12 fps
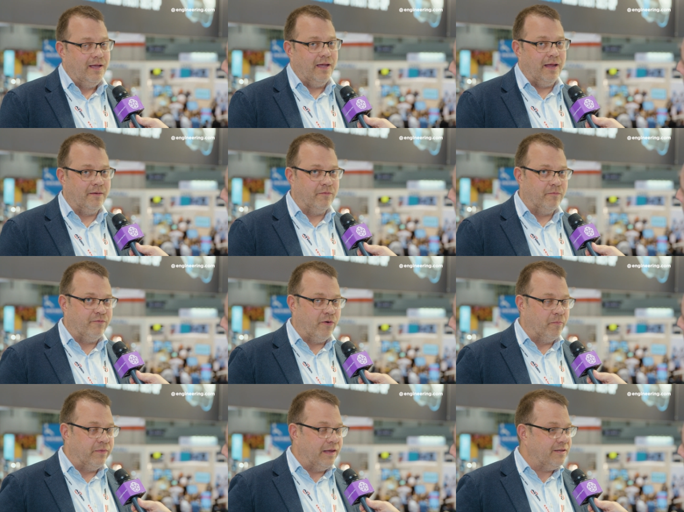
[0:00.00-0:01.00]
And
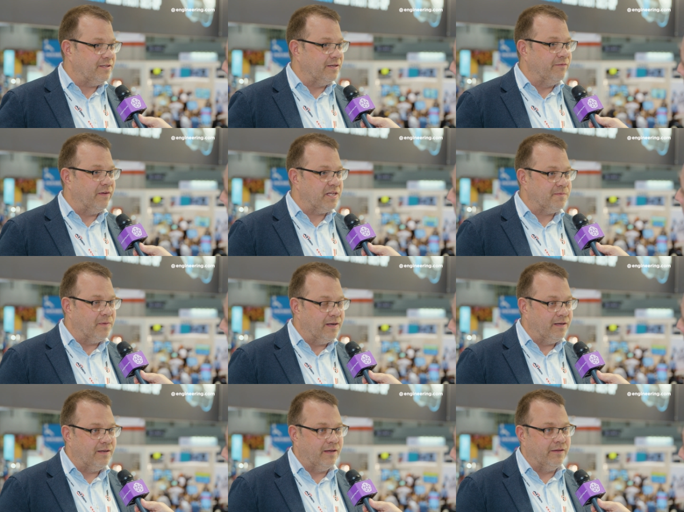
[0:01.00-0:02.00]
from this
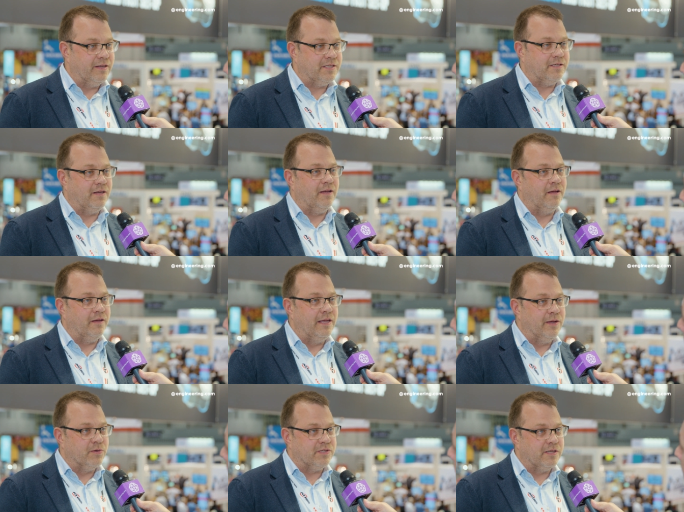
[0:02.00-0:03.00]
investment and this uh,
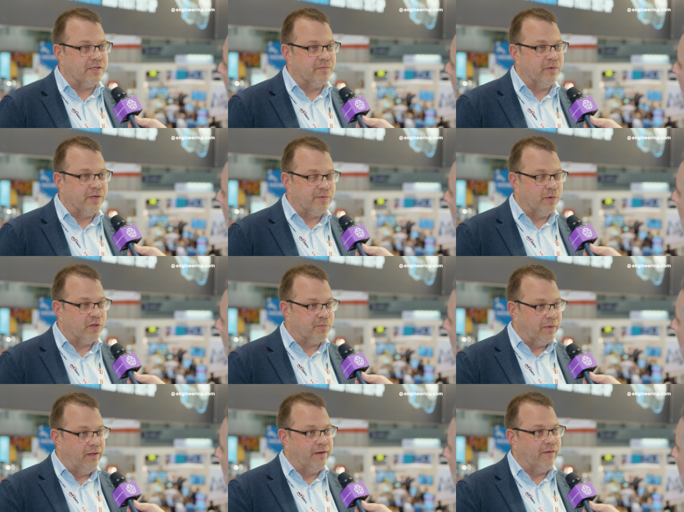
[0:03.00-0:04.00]
ecosystem which was
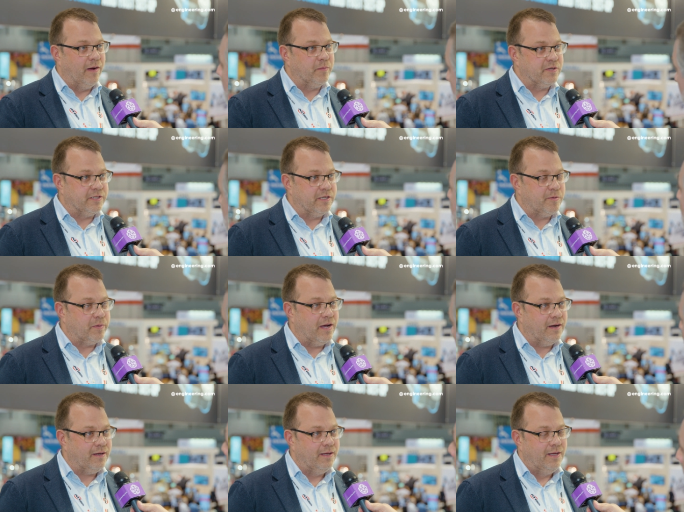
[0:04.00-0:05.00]
built around the steel
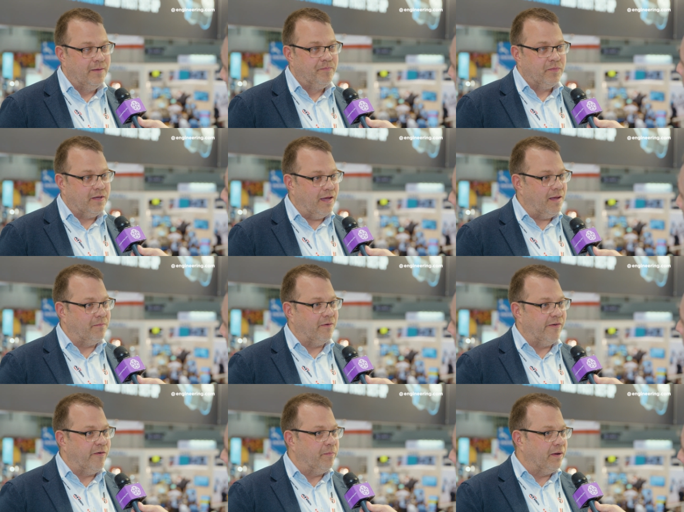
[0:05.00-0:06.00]
shipyard came
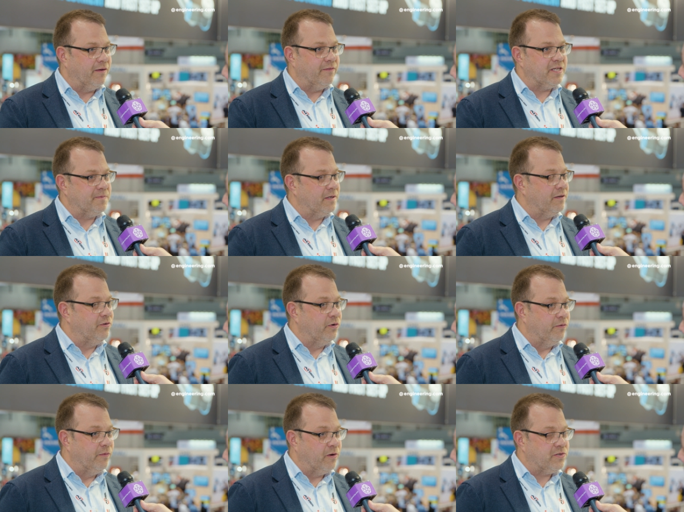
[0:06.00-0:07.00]
a very big investment in
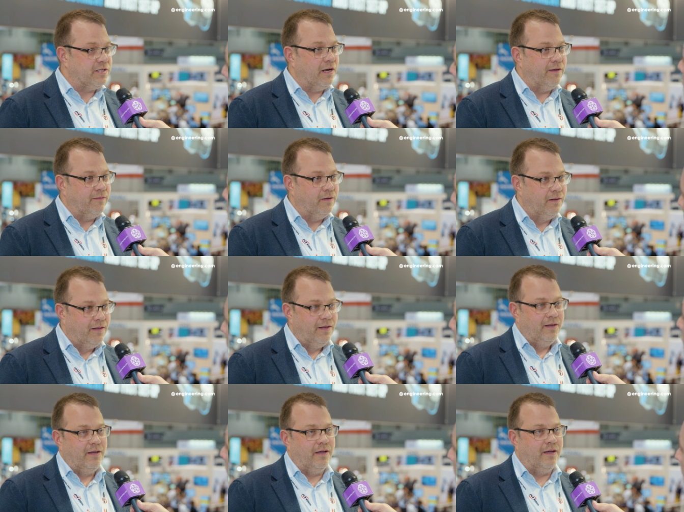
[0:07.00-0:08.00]
university level
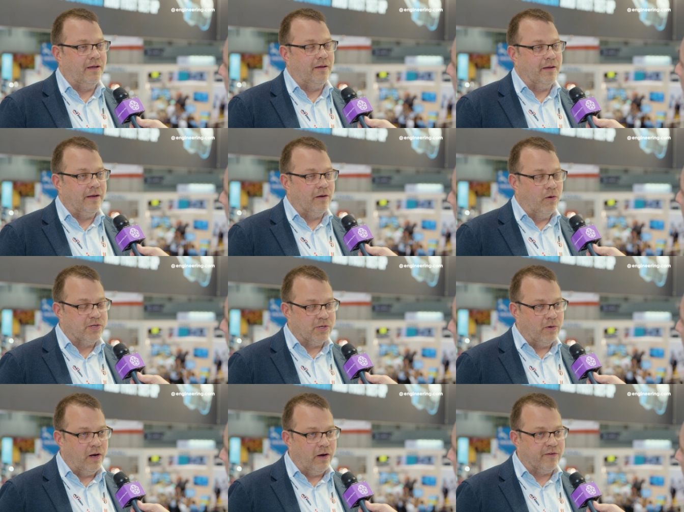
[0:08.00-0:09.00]
uh, and
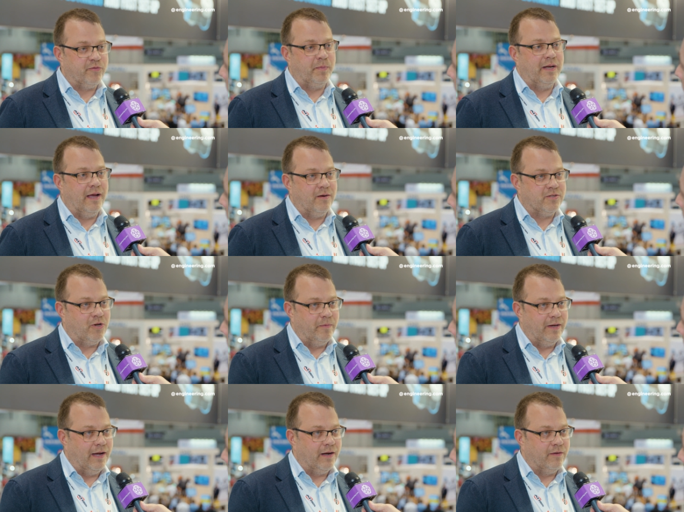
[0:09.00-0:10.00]
also a lot of spin-outs
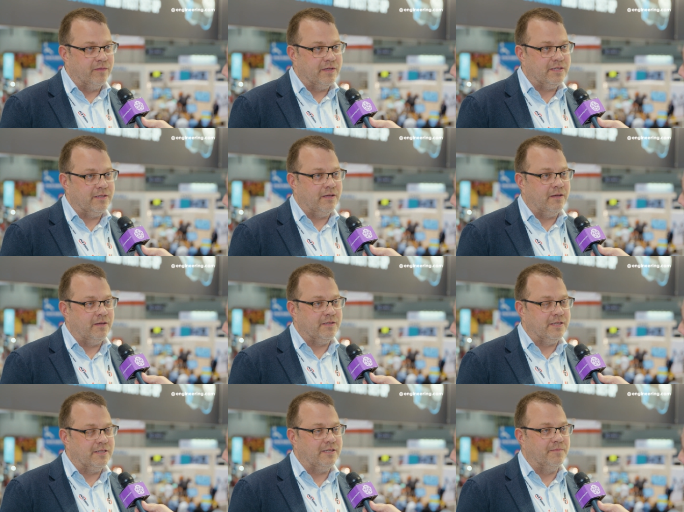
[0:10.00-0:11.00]
coming out of this uh,
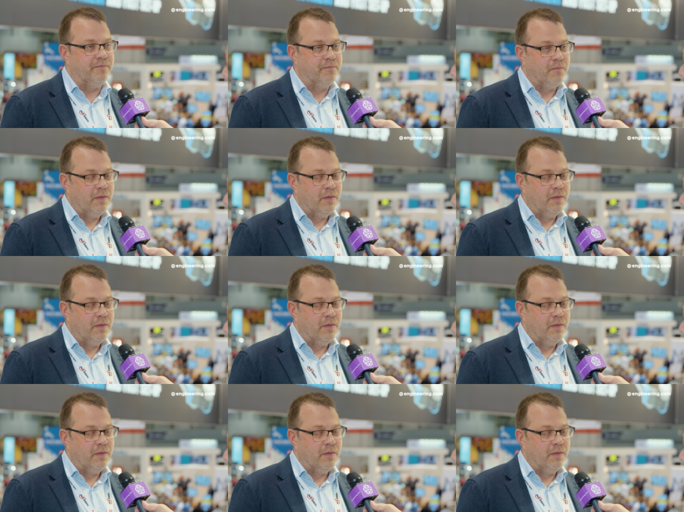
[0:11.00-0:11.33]
system.